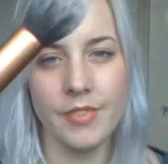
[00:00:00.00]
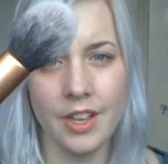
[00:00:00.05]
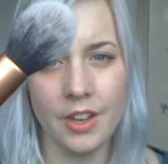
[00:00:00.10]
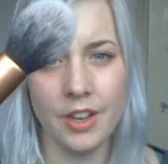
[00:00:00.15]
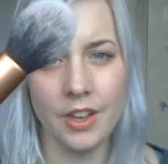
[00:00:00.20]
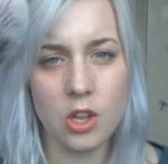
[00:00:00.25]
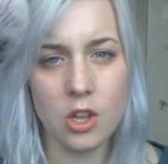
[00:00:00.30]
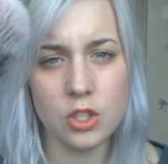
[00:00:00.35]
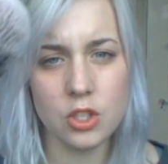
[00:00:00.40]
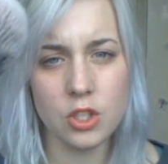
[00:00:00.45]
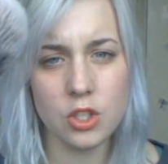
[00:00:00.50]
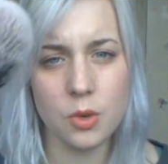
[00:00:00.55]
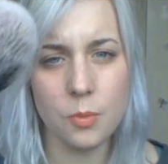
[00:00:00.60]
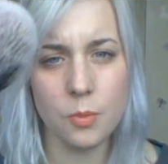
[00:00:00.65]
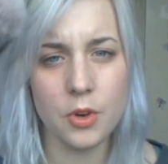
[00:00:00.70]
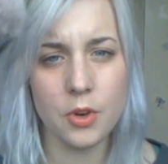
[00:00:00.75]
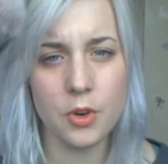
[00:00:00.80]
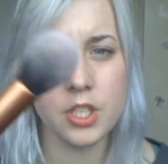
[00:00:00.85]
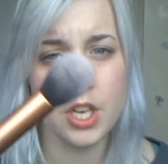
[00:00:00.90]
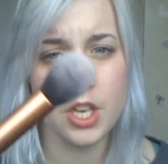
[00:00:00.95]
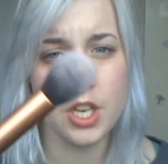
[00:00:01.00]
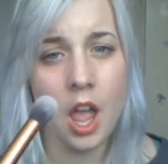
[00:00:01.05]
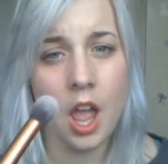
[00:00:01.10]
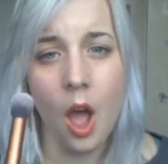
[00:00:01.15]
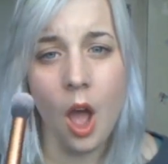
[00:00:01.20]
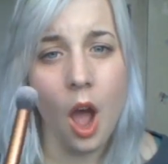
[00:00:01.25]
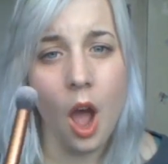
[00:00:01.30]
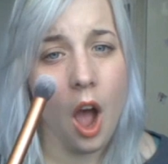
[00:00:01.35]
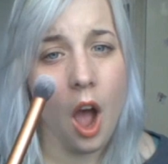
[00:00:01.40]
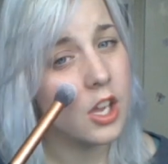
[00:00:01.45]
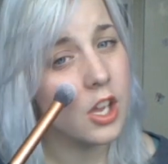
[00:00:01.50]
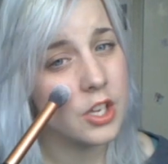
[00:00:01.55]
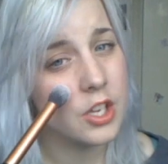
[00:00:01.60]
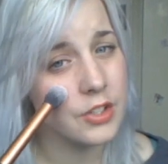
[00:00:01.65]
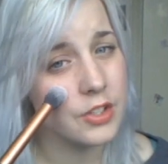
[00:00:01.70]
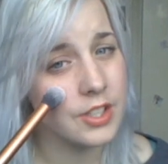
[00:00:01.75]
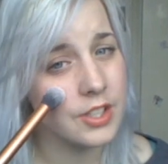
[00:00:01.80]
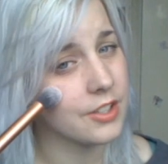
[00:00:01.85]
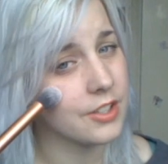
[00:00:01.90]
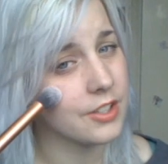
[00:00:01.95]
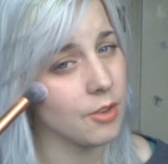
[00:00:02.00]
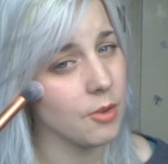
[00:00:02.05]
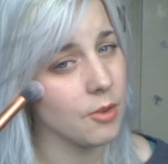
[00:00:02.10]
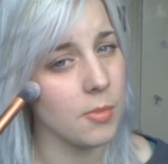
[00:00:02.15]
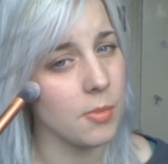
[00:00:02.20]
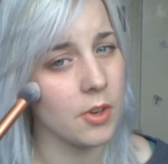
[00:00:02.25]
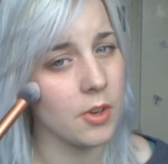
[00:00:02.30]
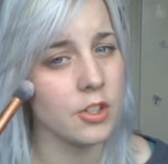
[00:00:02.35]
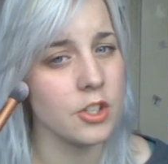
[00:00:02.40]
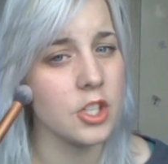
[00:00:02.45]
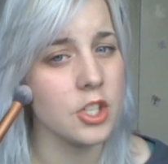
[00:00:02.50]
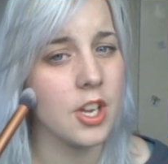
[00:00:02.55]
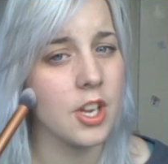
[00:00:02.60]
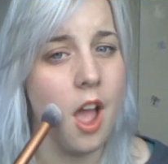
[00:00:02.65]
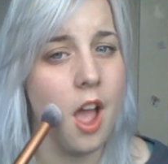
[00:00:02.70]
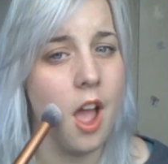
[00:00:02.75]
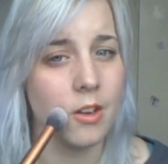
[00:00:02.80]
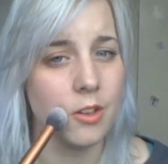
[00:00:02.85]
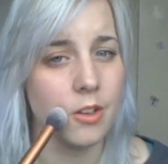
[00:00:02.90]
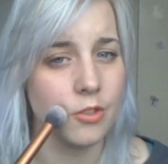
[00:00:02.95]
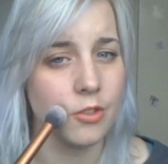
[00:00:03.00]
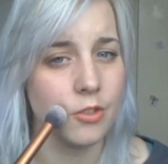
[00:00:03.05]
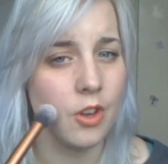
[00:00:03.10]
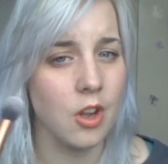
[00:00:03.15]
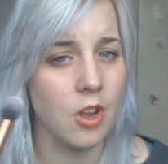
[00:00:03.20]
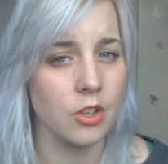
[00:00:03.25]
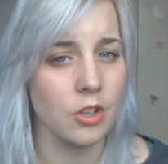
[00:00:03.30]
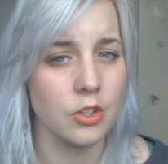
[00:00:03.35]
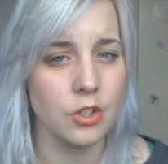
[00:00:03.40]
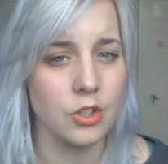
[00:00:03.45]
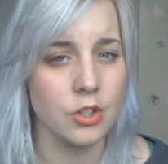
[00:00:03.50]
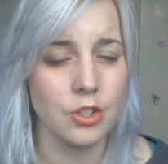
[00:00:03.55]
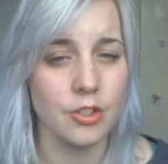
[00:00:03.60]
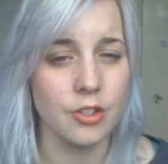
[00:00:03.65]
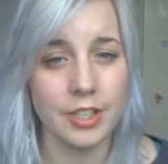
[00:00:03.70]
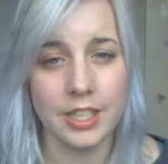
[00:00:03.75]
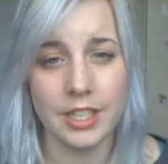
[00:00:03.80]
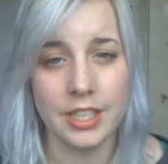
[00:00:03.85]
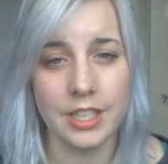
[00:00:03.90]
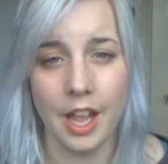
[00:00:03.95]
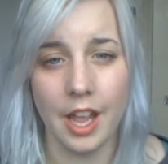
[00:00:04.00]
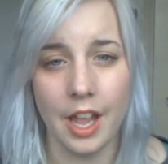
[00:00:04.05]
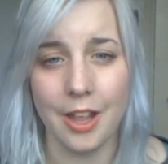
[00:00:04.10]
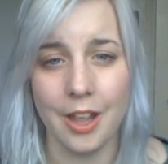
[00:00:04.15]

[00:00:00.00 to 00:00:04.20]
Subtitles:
Contour brush. I use this for blush and for contouring.